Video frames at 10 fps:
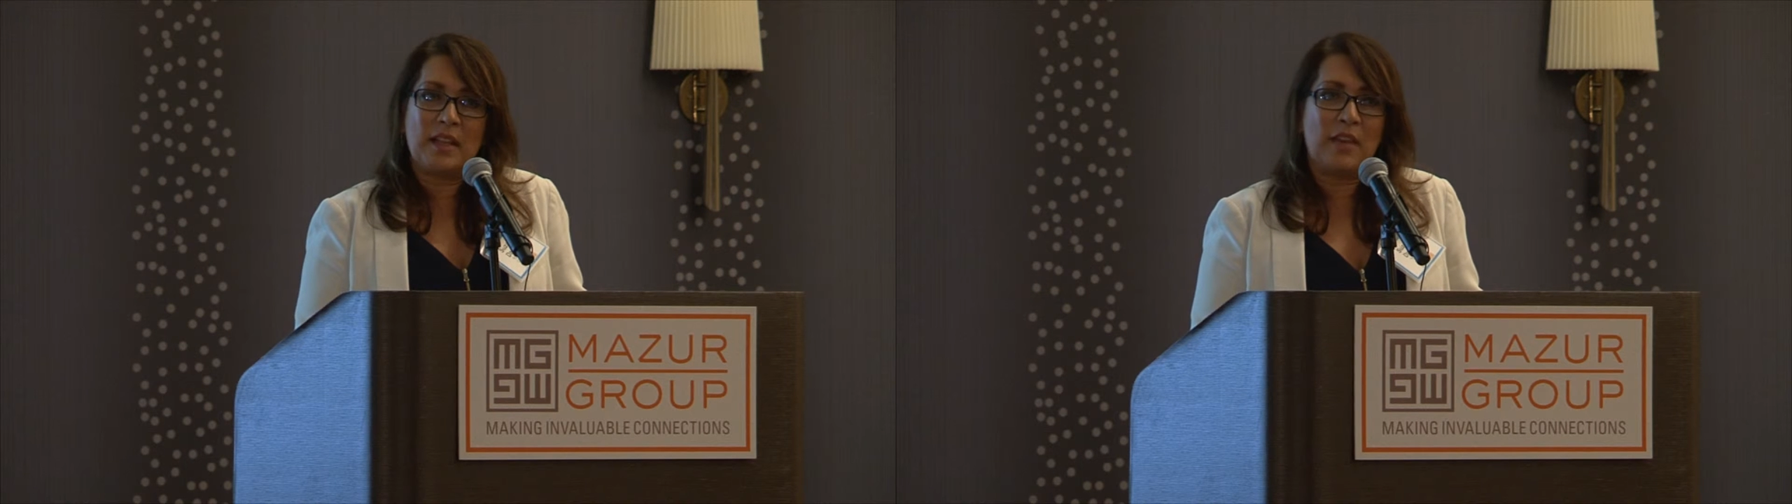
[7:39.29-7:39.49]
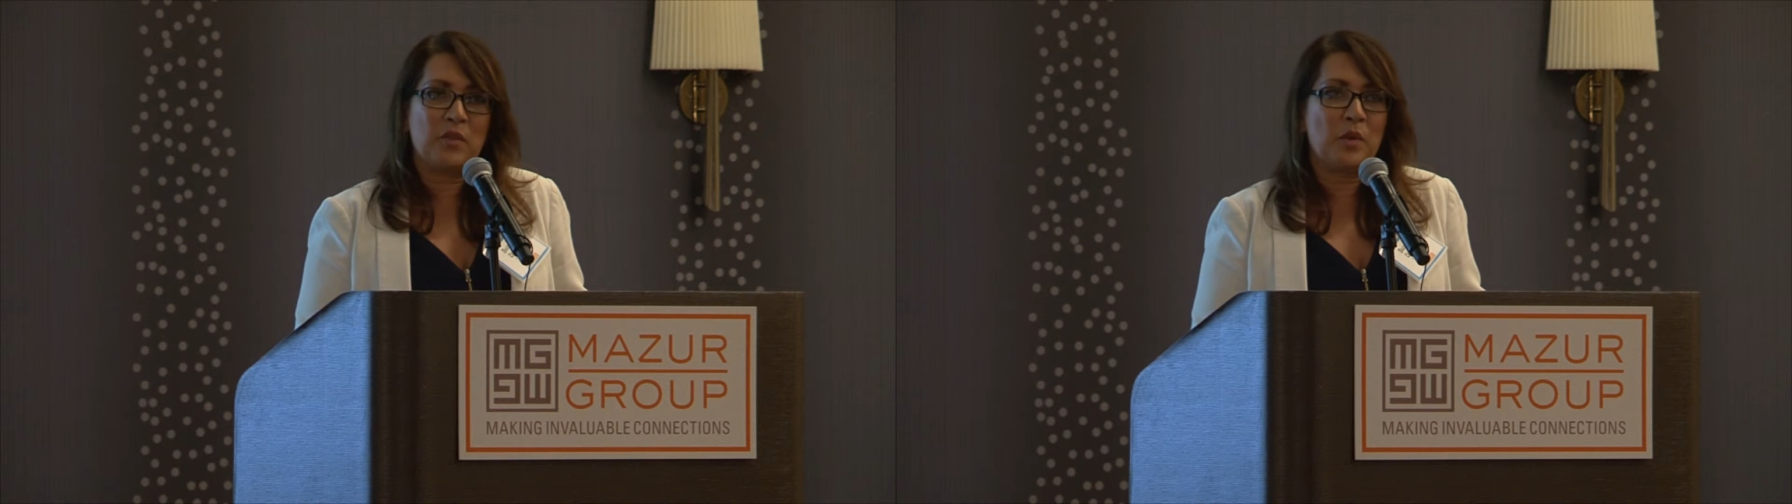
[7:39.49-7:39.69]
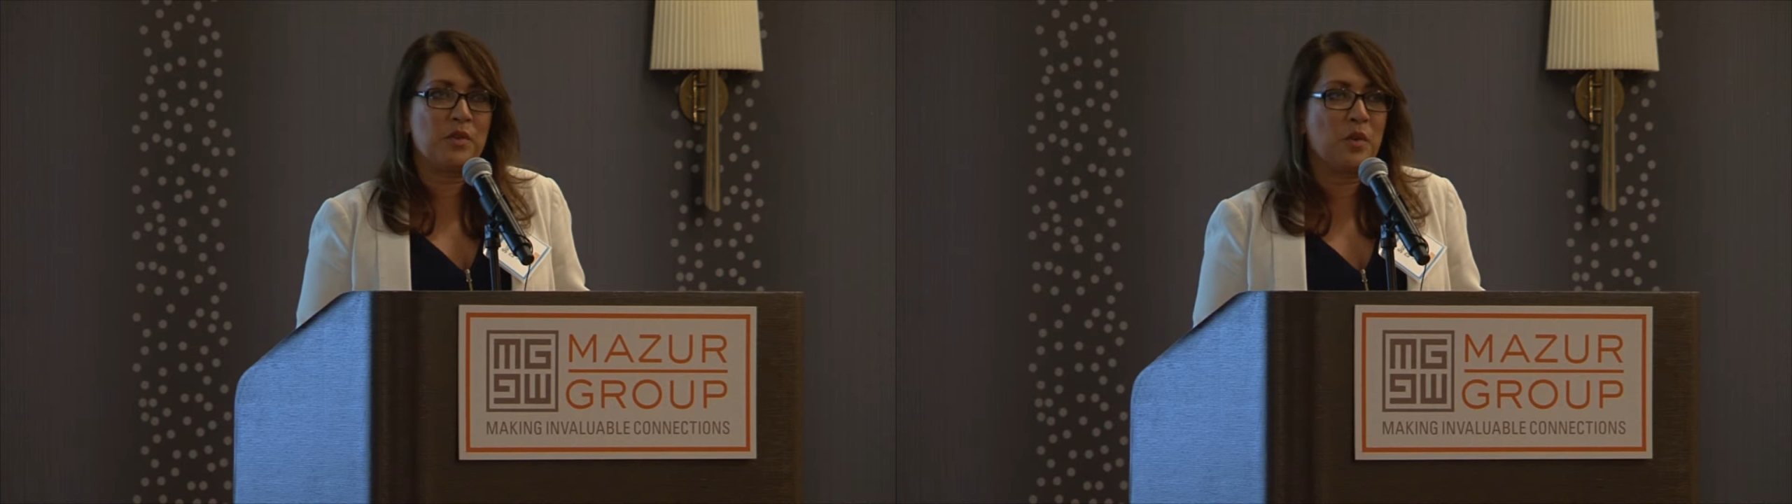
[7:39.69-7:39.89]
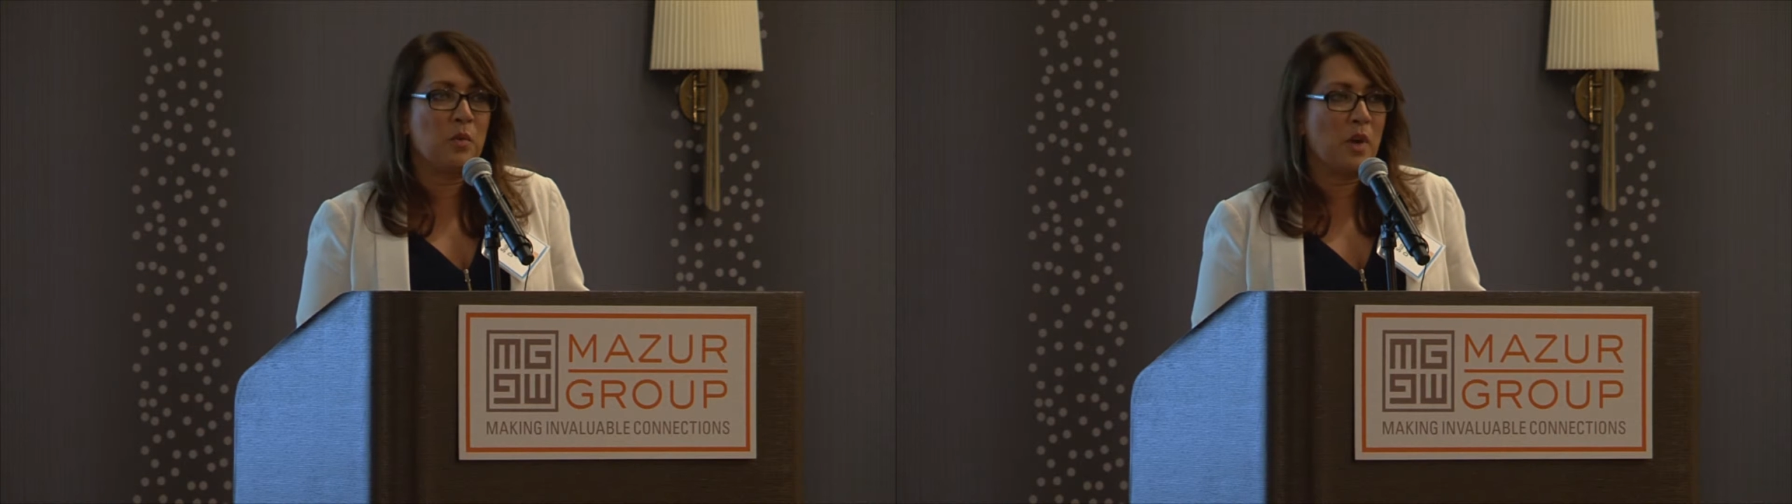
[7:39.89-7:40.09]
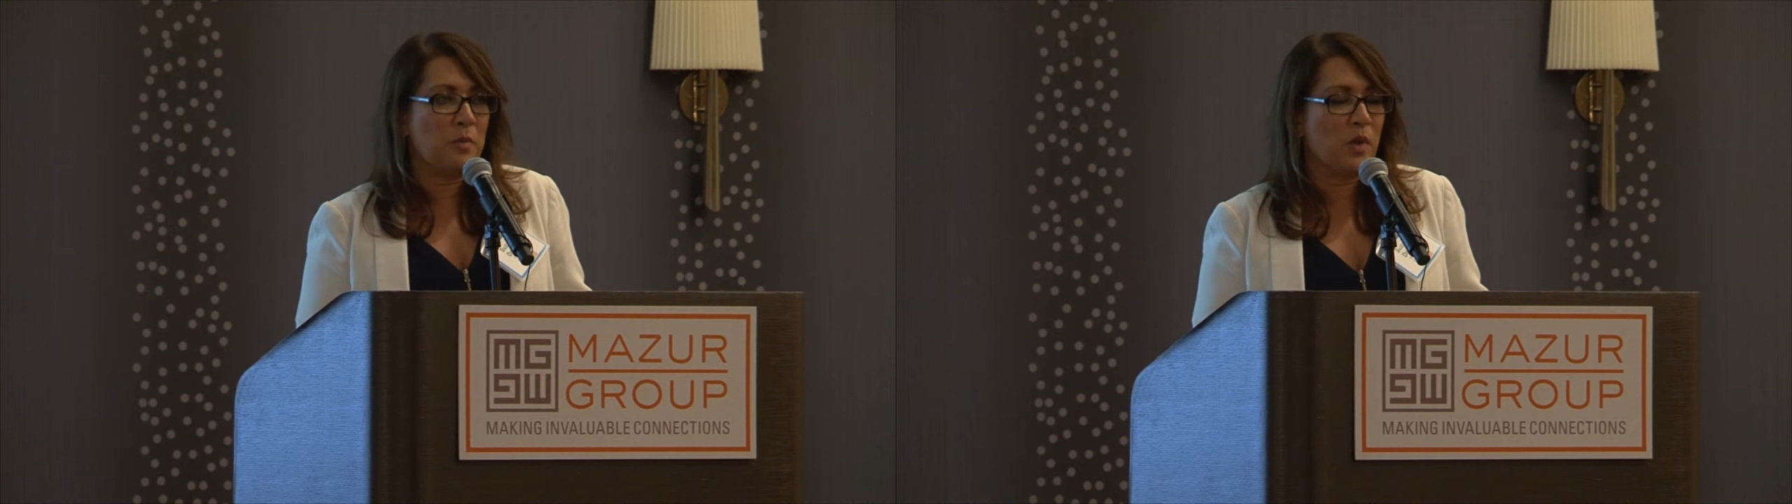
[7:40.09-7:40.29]
They've grown to a
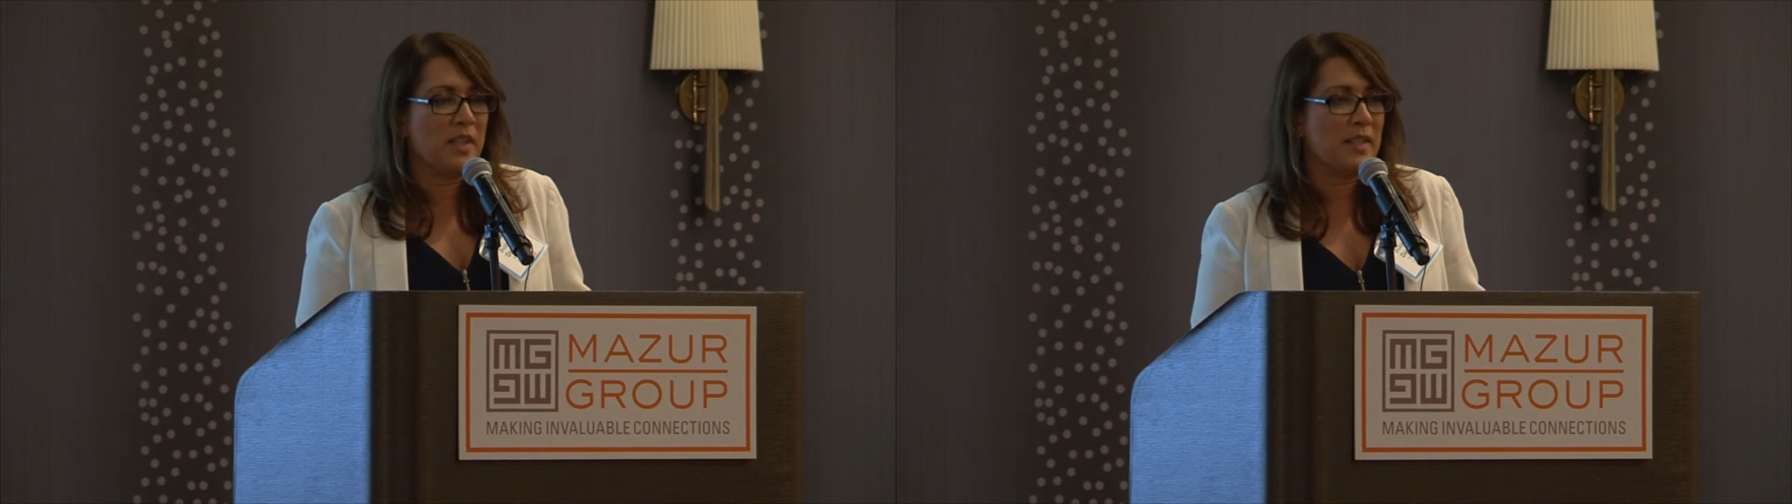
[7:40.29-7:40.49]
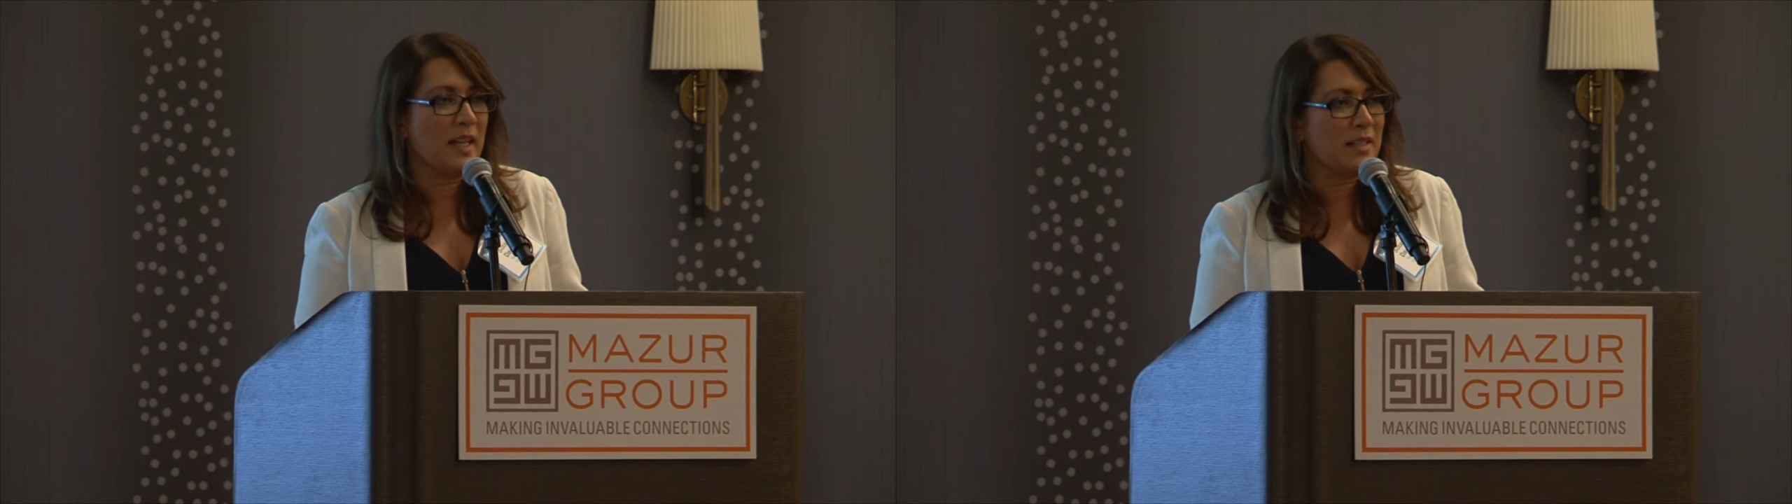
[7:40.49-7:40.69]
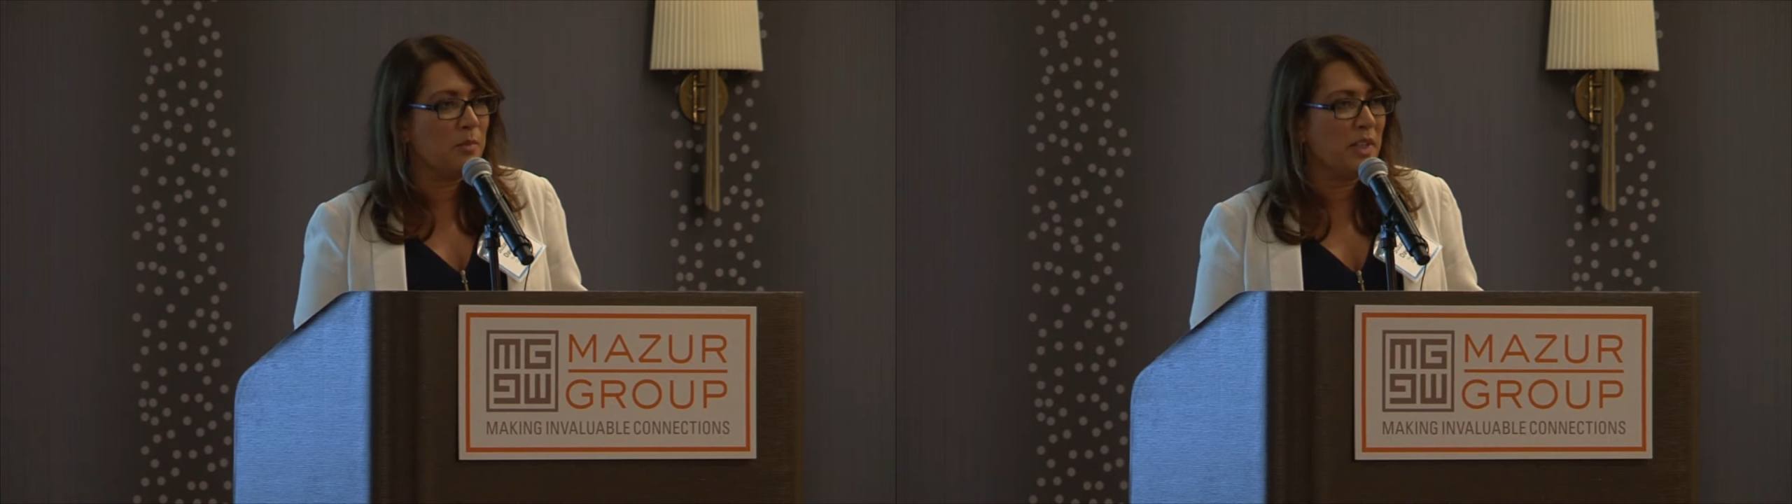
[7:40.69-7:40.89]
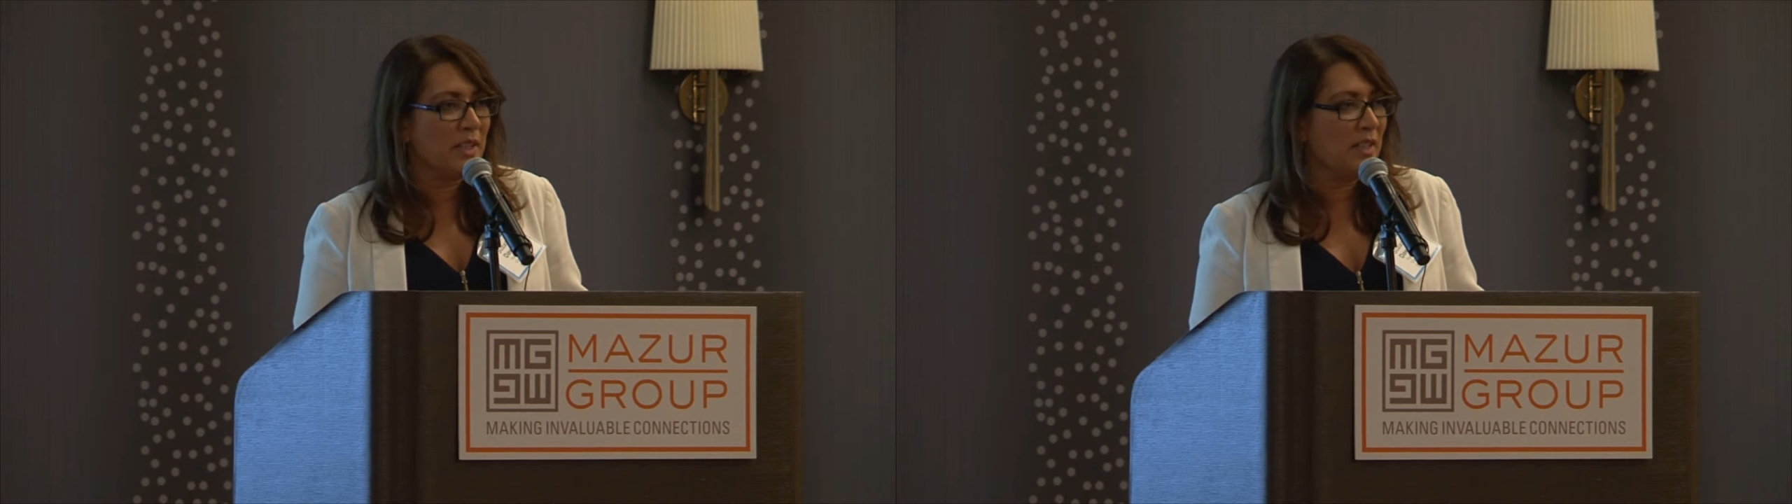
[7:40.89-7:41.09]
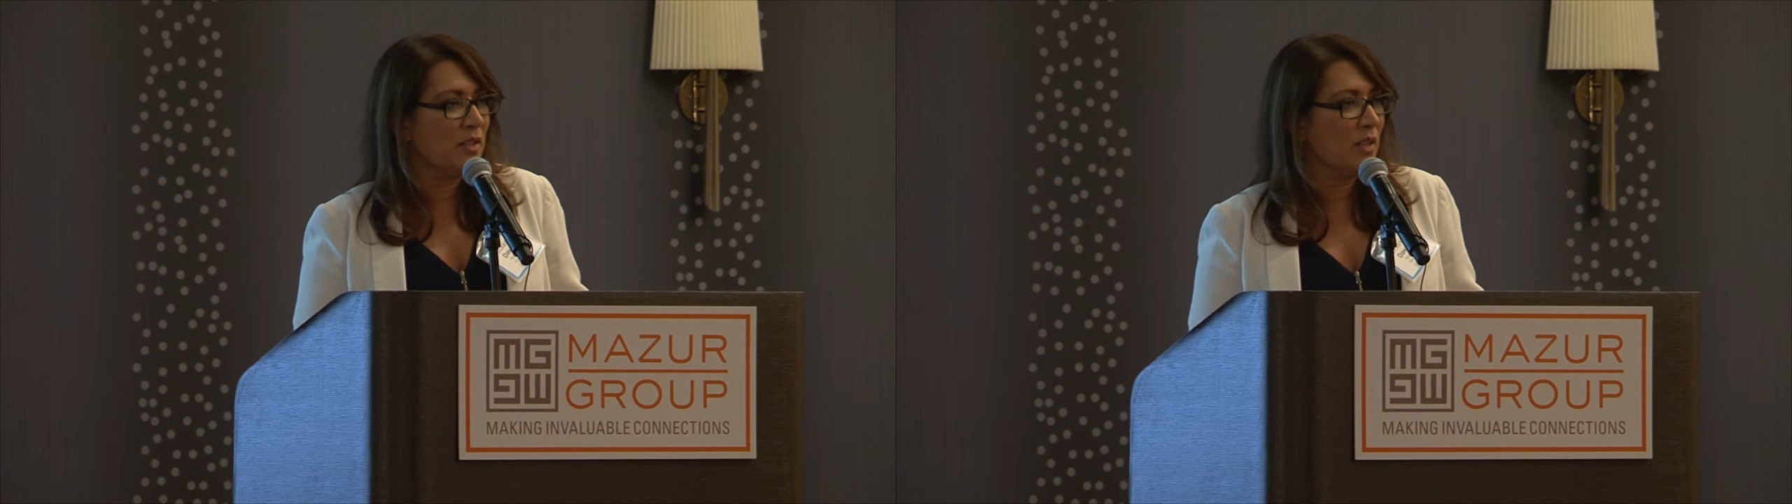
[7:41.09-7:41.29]
$1.6 billion